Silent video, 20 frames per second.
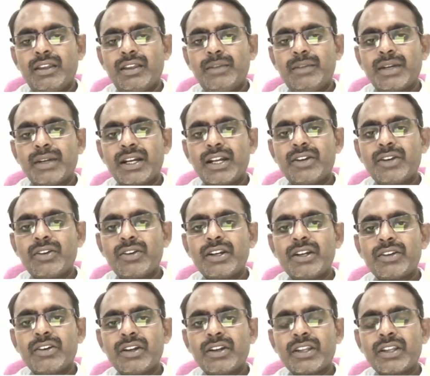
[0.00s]
If the
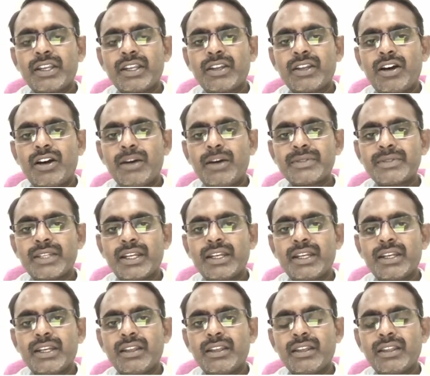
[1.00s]
controlling torque is absent,